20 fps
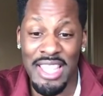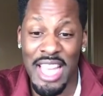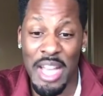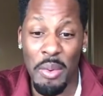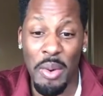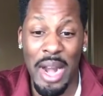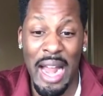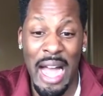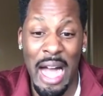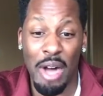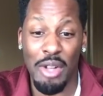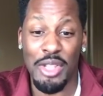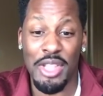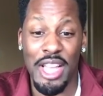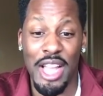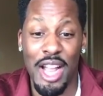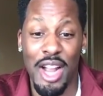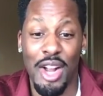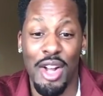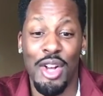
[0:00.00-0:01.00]
And they were
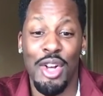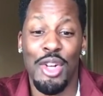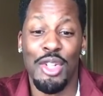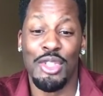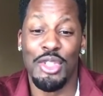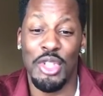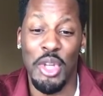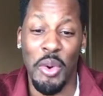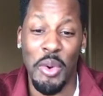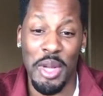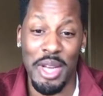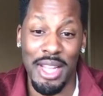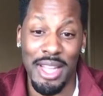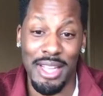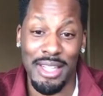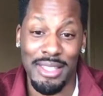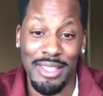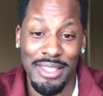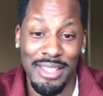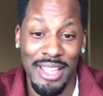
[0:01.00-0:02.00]
out there
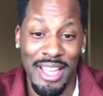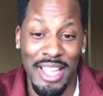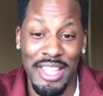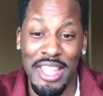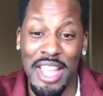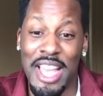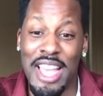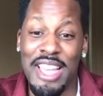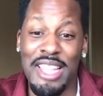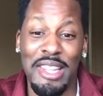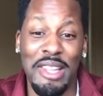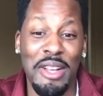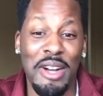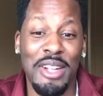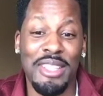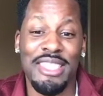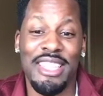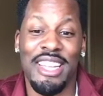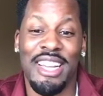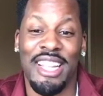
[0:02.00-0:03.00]
doing it. And they
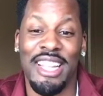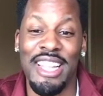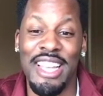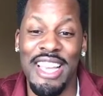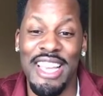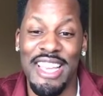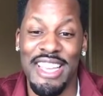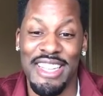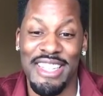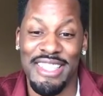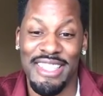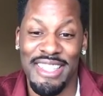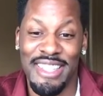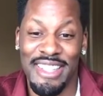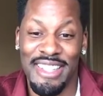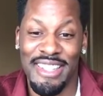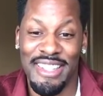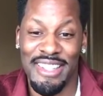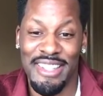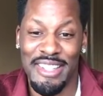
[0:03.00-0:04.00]
looked
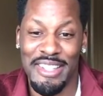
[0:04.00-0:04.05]
clean.